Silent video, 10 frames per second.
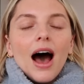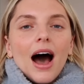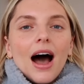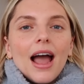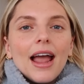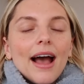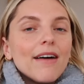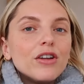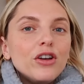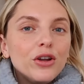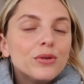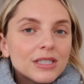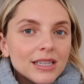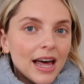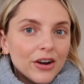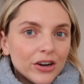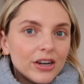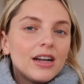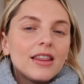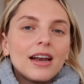I have a
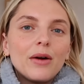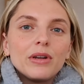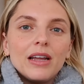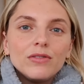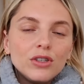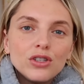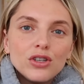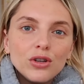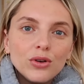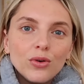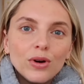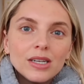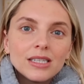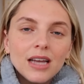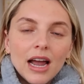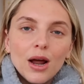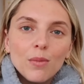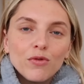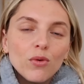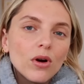newsletter that I would love you to sign
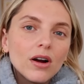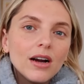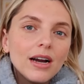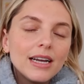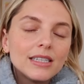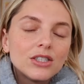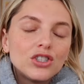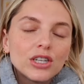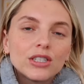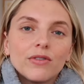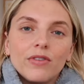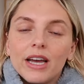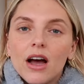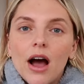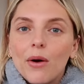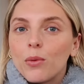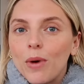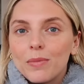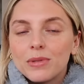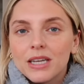up for. It's just via our
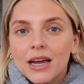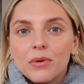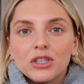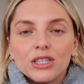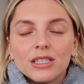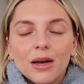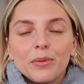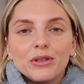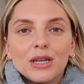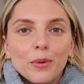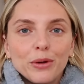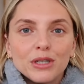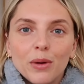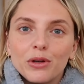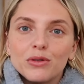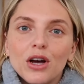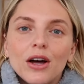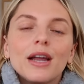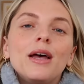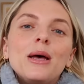website, which is
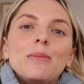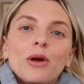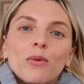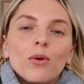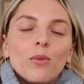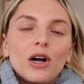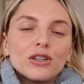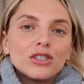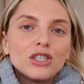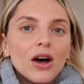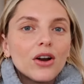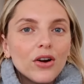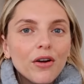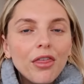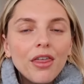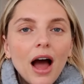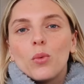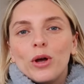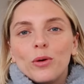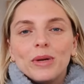www.mirrorwater.earth.
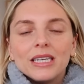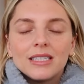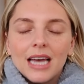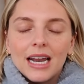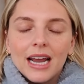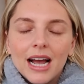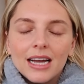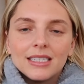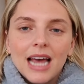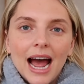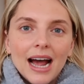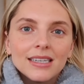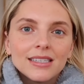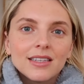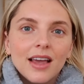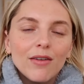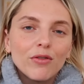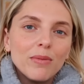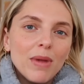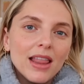We'll be setting a task
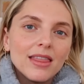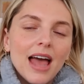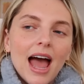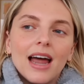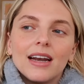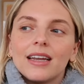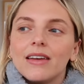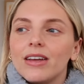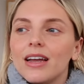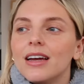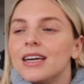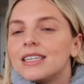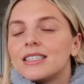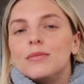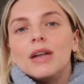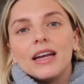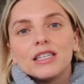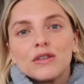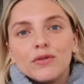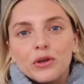every month and giving some
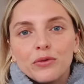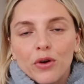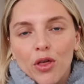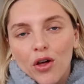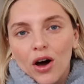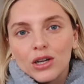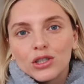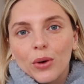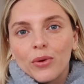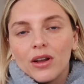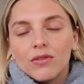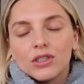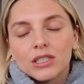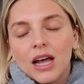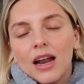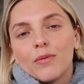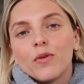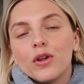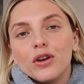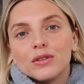nice food for thought, so I would love you to sign up
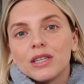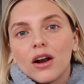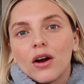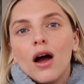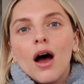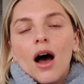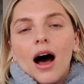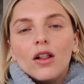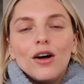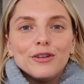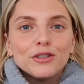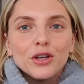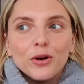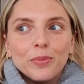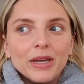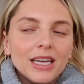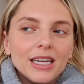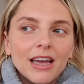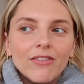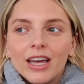for the newsletter. I'll also be
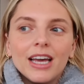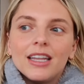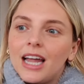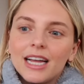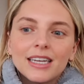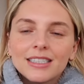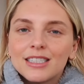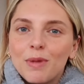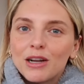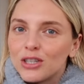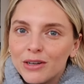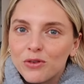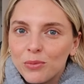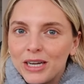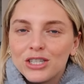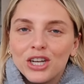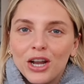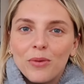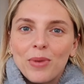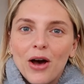giving like special
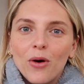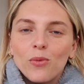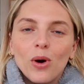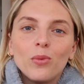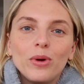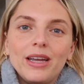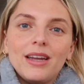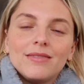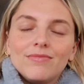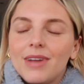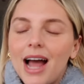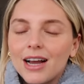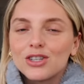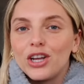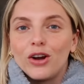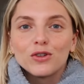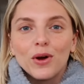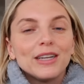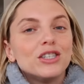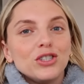information about what we actually are
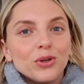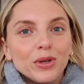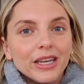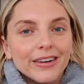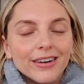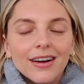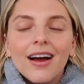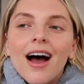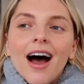trying to do here,